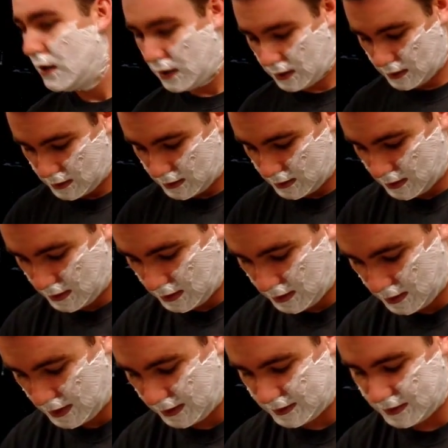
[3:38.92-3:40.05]
And
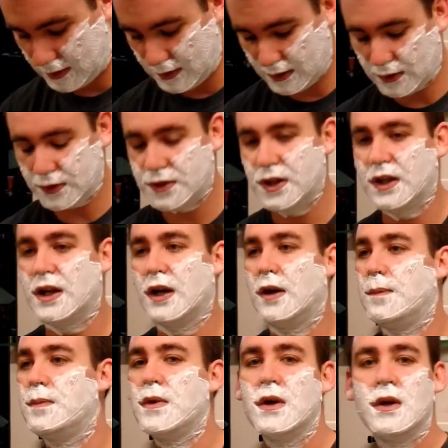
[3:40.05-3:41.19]
that's it, then I'll shake
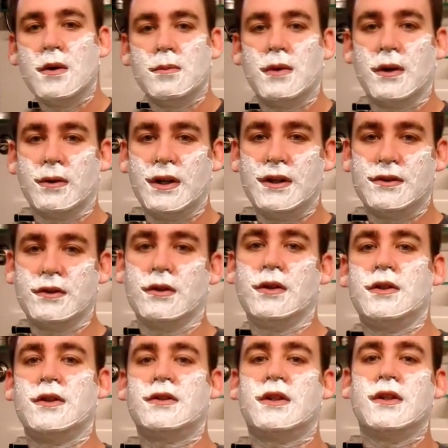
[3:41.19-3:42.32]
out my razor
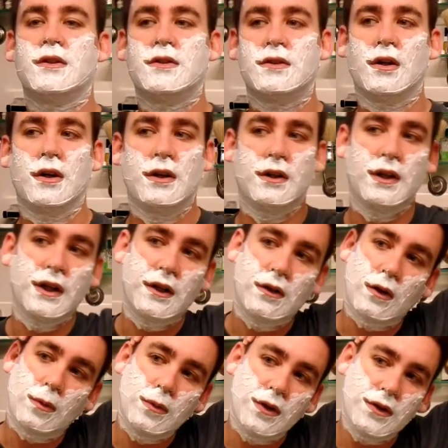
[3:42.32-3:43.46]
and just get started like
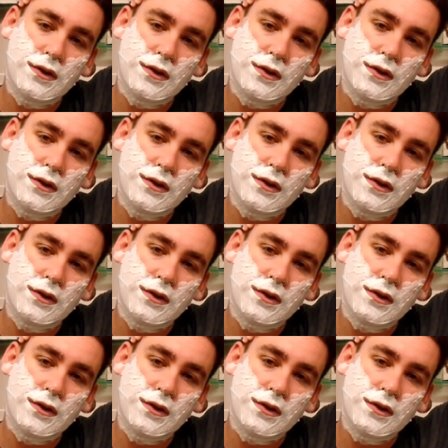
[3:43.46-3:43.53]
normal.